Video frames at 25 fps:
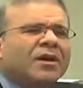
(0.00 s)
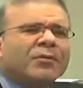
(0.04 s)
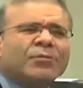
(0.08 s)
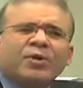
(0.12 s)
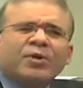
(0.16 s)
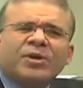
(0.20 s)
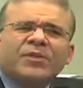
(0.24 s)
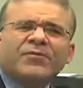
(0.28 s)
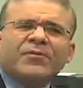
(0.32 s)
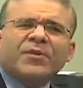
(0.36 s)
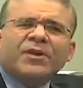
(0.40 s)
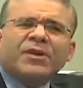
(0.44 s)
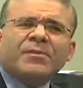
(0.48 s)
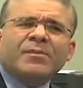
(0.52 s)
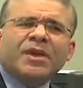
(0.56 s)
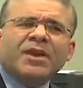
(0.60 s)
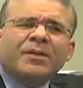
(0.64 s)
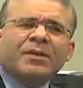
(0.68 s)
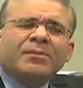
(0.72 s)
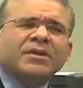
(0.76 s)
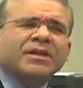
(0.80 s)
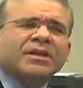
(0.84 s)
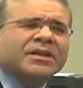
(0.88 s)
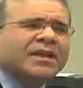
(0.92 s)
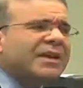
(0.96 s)
Pretty
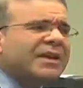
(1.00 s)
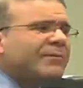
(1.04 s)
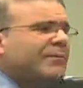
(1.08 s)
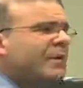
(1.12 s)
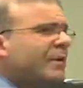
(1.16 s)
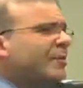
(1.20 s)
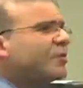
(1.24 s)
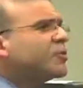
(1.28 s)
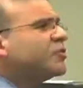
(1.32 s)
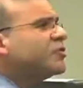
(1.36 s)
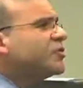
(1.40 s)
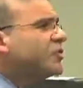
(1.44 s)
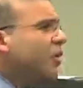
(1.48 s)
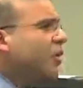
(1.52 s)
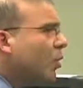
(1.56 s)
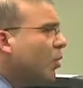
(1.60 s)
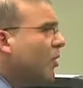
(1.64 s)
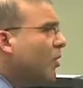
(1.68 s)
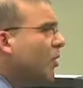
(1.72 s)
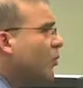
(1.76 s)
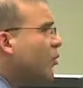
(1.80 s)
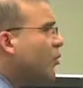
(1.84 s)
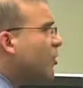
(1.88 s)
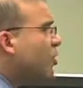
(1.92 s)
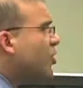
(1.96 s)
fundamental, but a lot of people
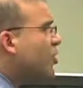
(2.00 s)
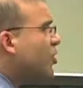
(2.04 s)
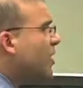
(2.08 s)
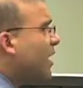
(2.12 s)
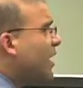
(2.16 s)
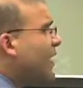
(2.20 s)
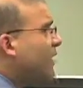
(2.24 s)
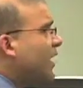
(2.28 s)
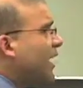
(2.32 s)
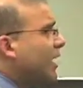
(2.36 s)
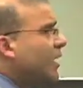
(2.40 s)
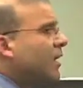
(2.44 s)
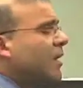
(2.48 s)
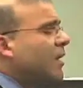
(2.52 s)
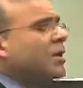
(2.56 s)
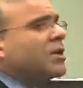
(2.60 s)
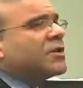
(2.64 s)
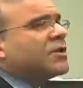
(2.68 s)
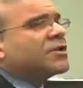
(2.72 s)
don't appreciate that.